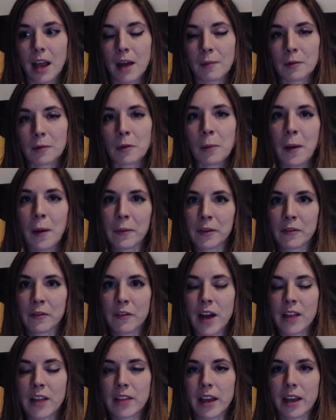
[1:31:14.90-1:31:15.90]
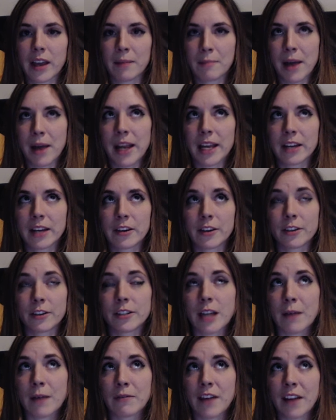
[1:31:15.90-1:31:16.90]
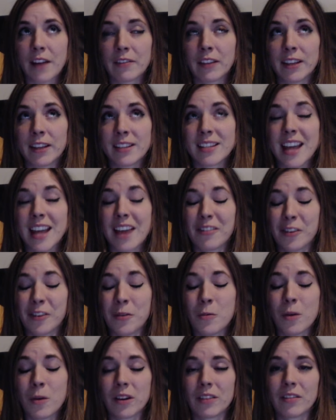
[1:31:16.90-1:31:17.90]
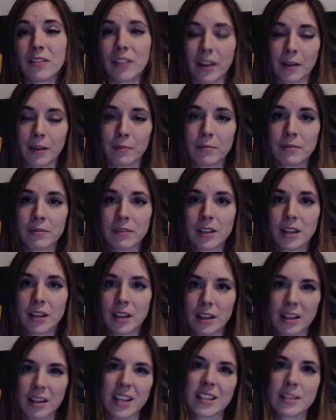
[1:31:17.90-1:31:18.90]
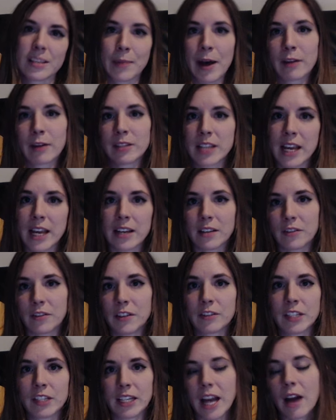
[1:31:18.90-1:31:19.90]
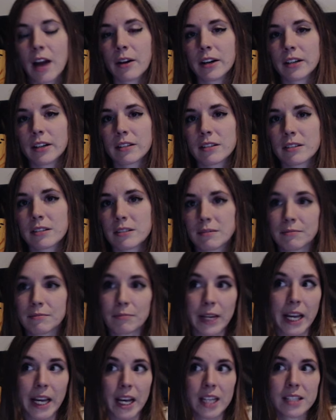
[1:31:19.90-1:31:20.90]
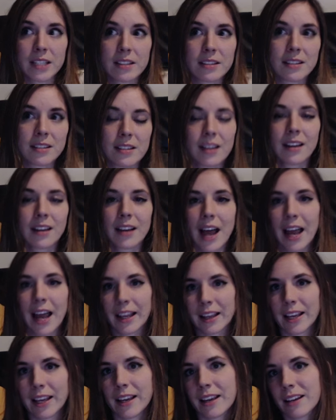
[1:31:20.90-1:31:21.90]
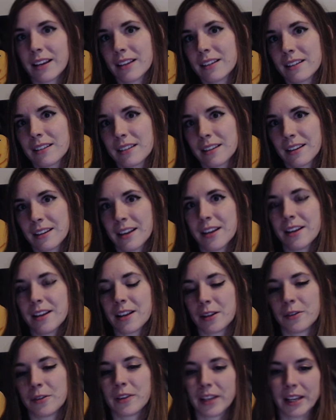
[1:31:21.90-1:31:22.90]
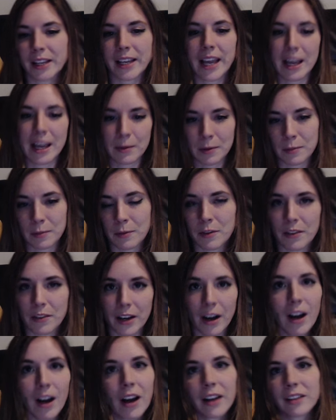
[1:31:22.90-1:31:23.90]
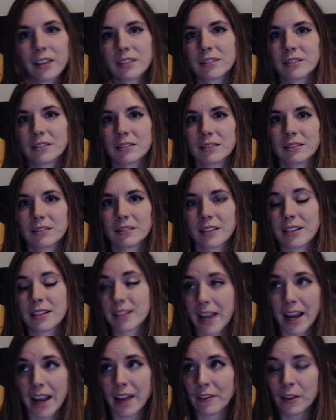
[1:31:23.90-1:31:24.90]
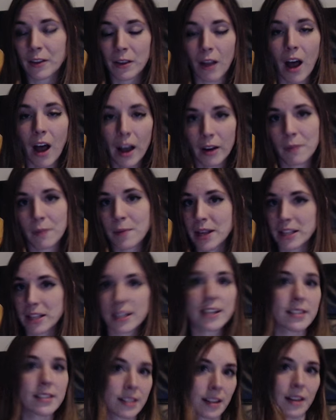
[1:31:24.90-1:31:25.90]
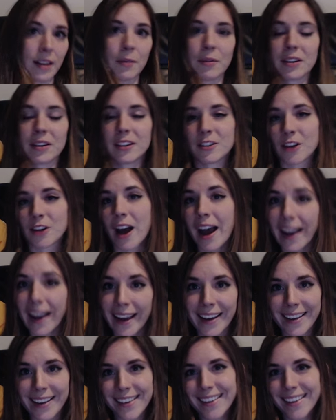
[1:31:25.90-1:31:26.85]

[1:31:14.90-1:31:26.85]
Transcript: You'll probably find that in my editor top 5 list, every one of them is about 10 to 15 hours, because I like concluding a game and moving on, because I have a lot on my list that I want to try.